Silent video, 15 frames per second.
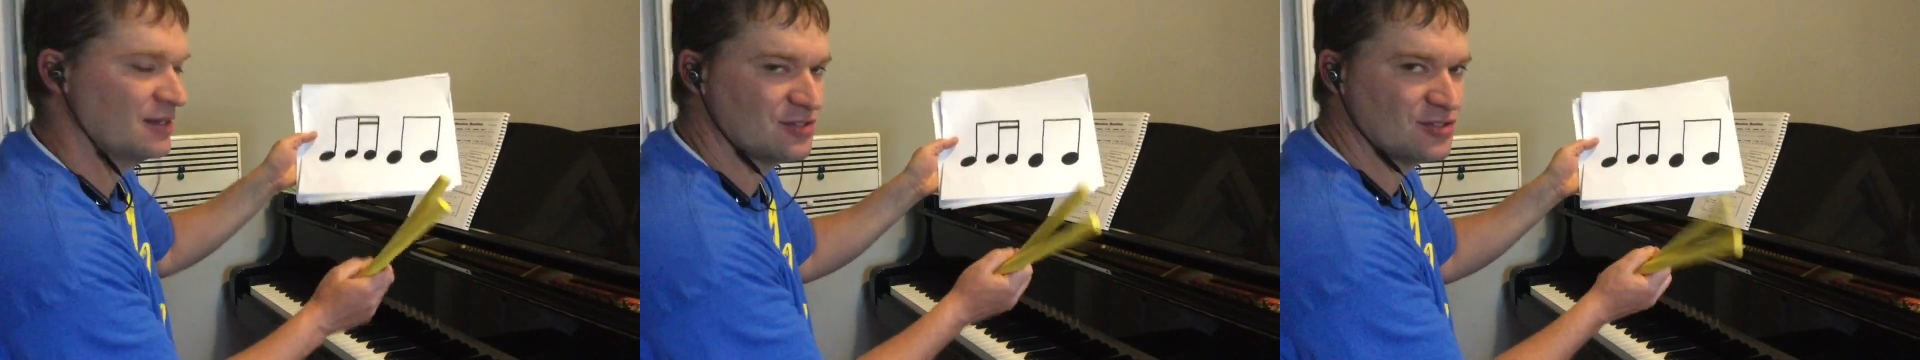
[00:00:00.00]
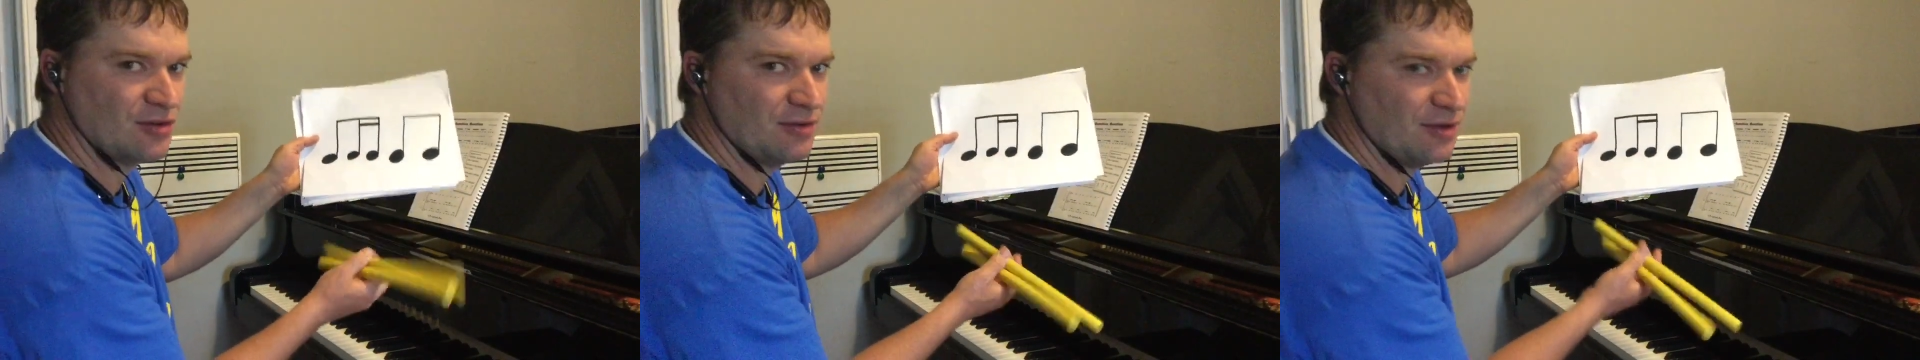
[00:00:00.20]

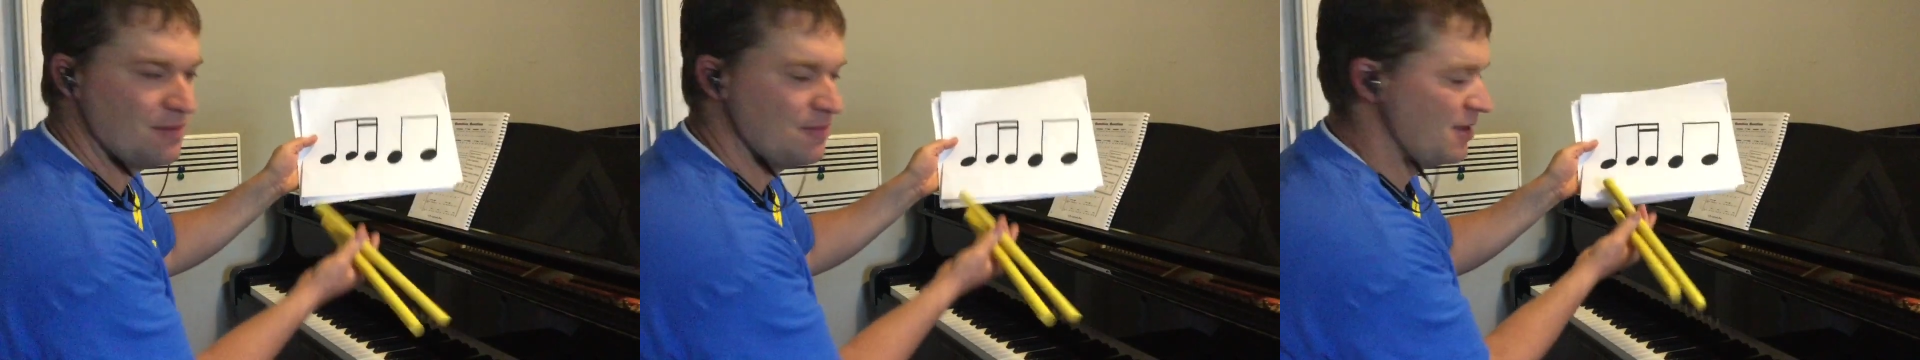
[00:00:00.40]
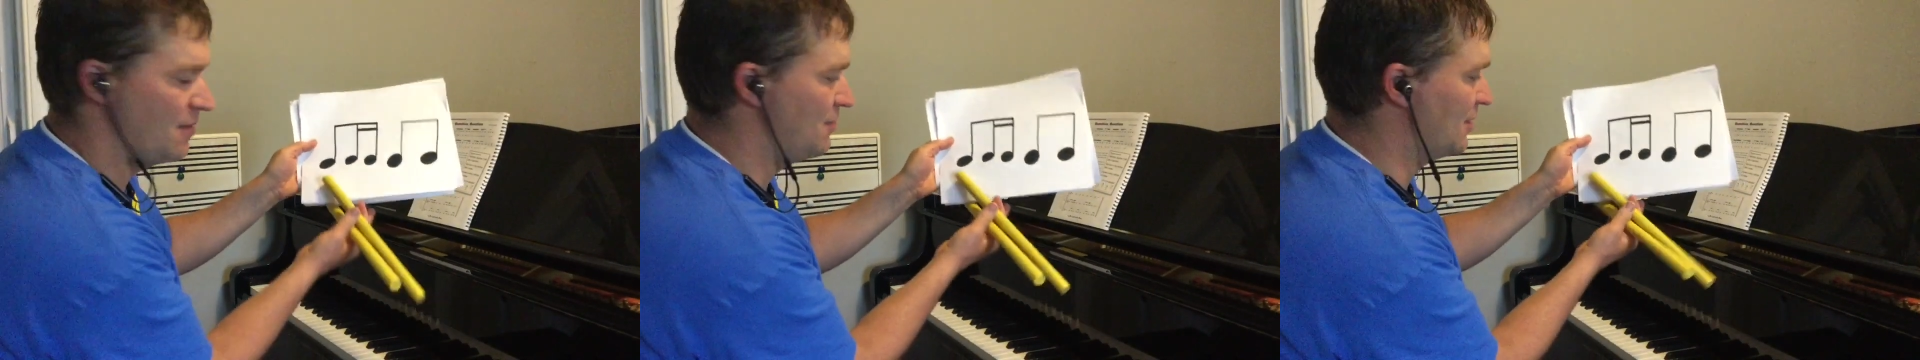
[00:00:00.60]
Sorry, I
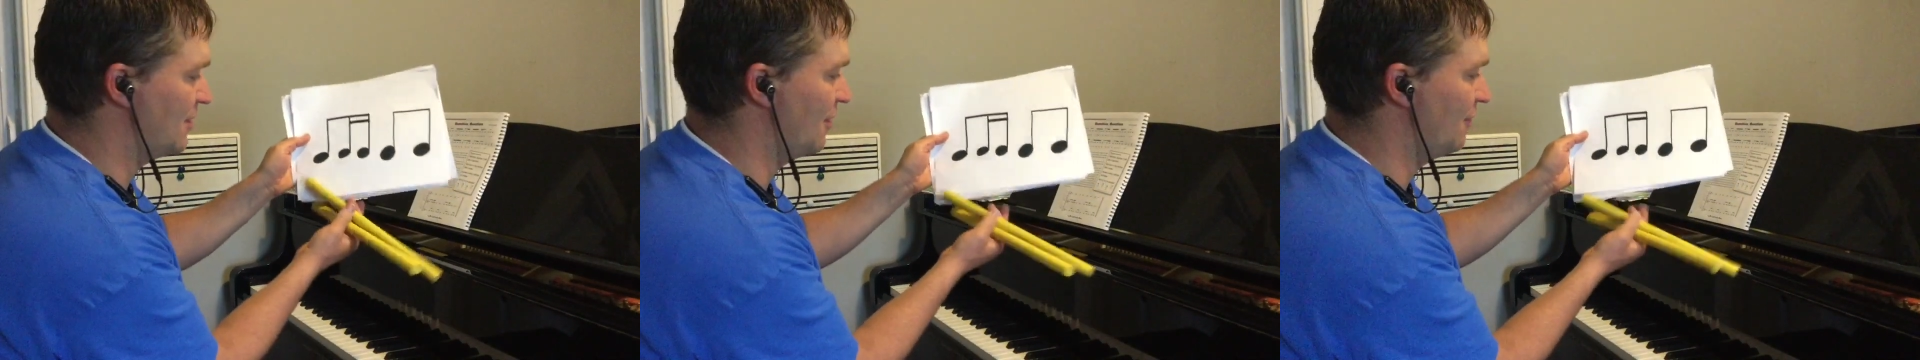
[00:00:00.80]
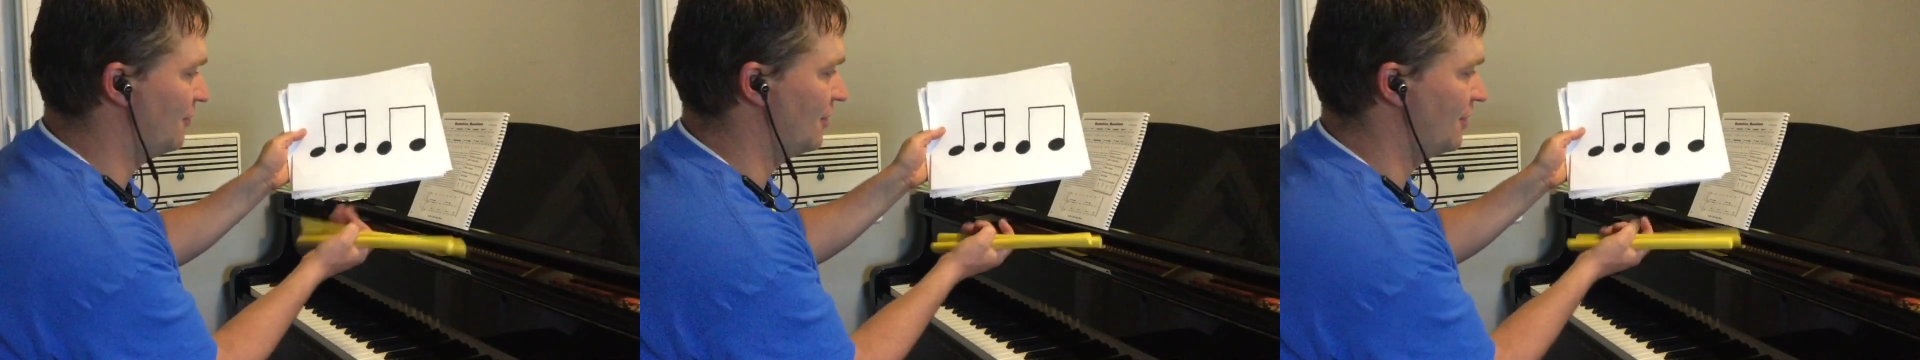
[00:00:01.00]
may have been
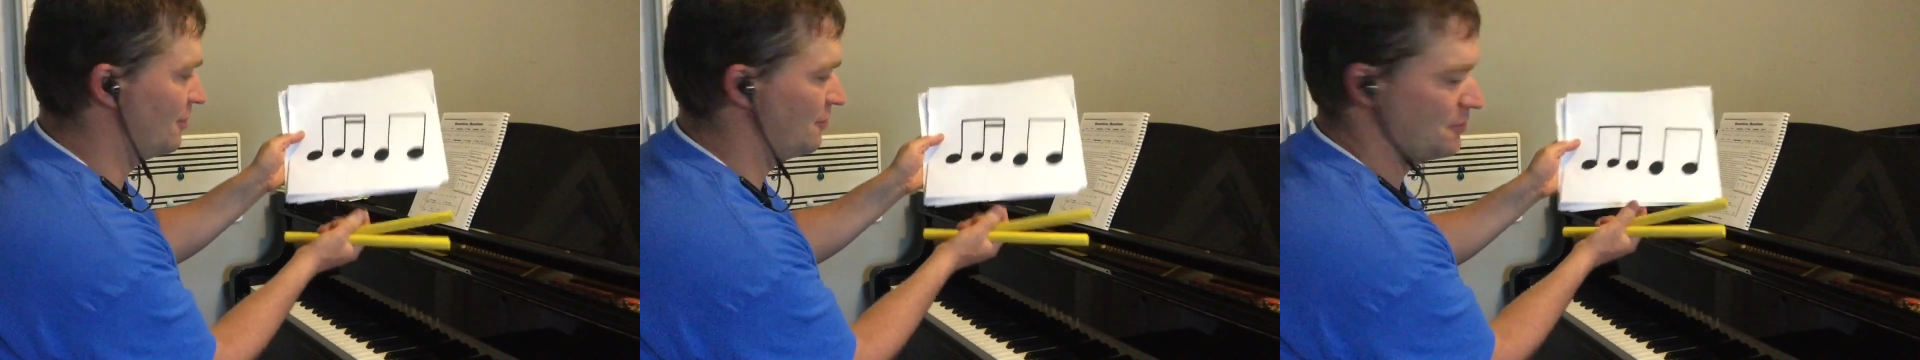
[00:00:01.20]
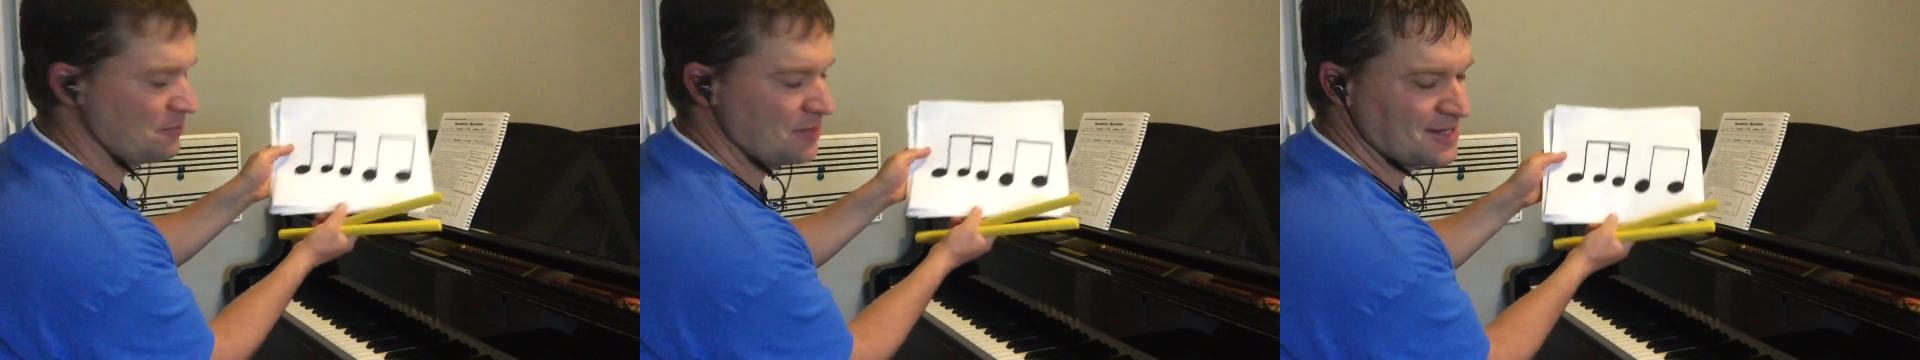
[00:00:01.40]
covering it
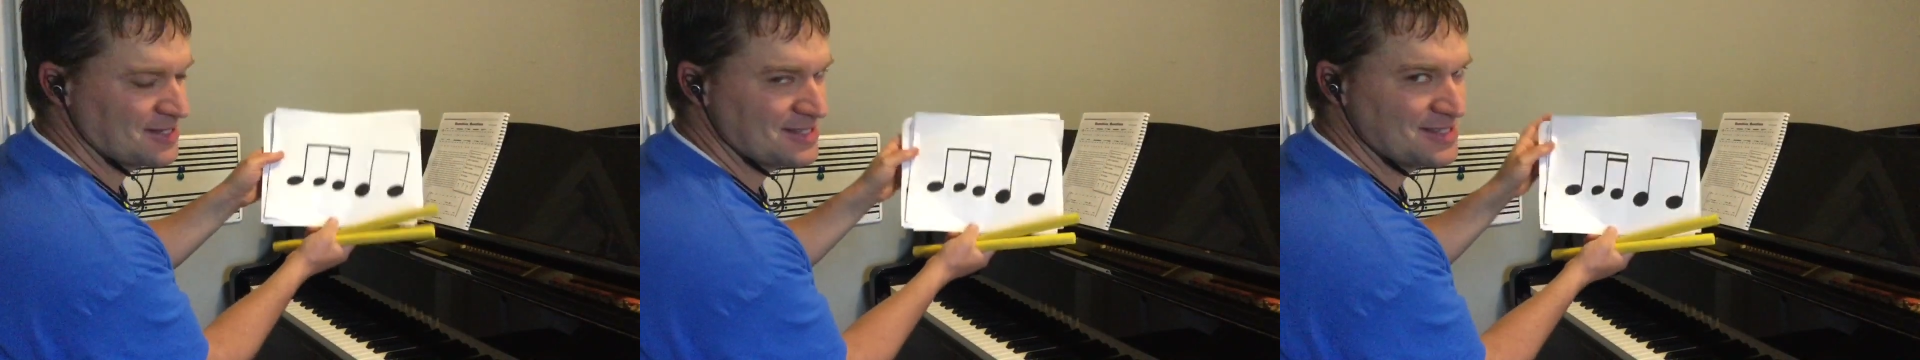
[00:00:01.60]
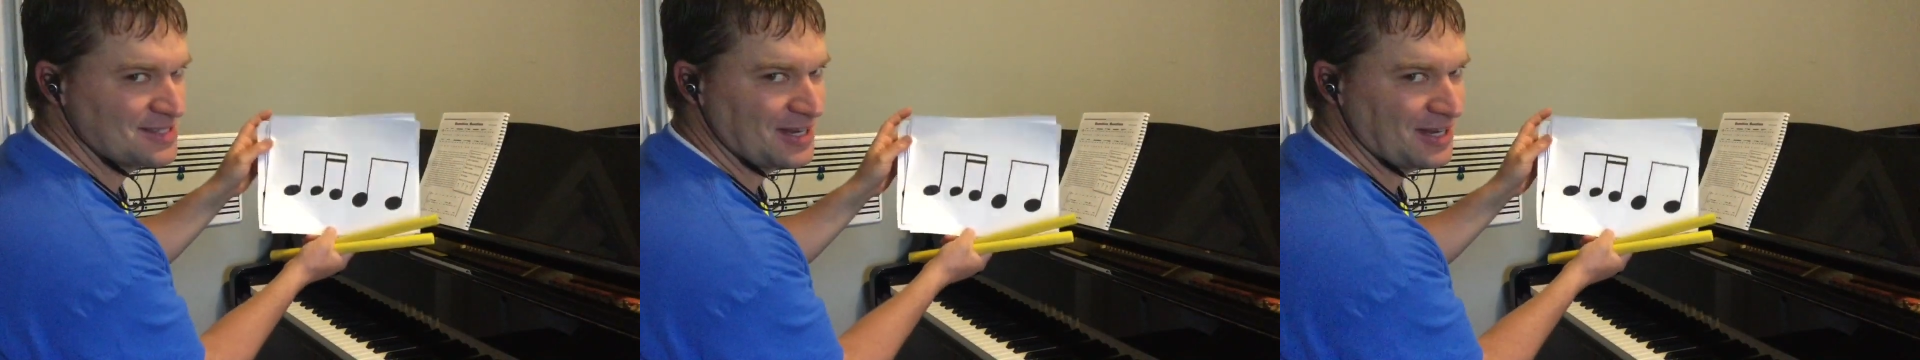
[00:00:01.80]
up with my
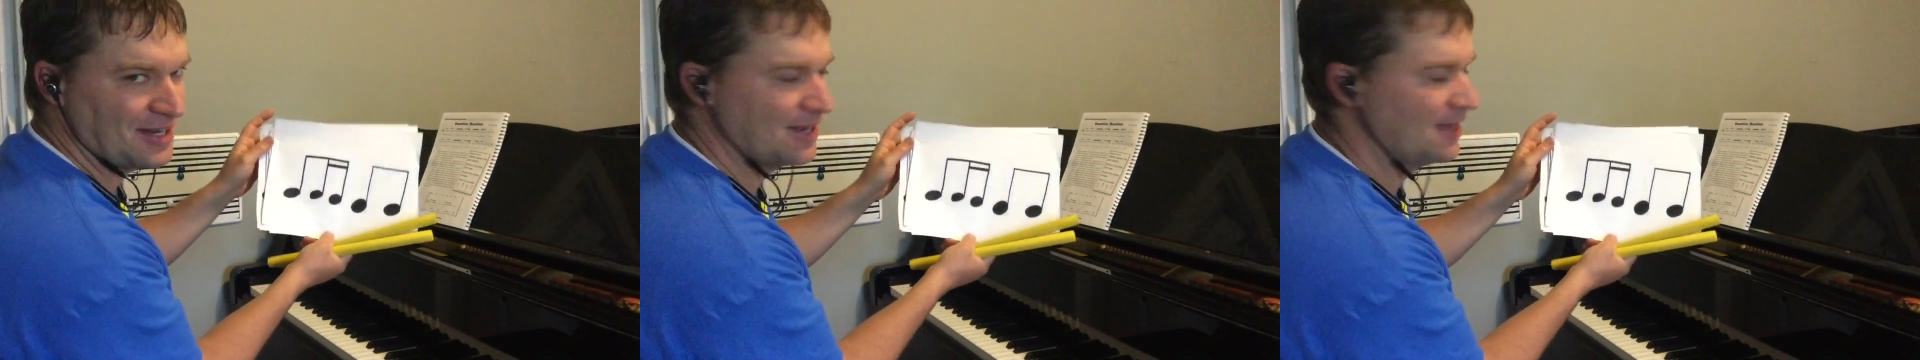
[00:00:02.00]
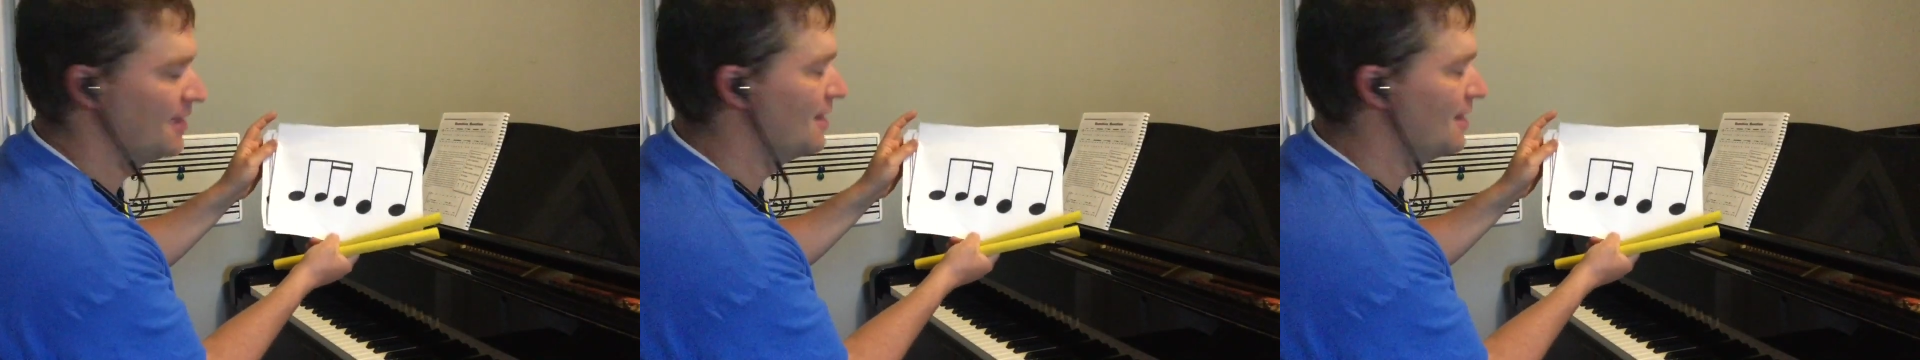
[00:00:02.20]
stick.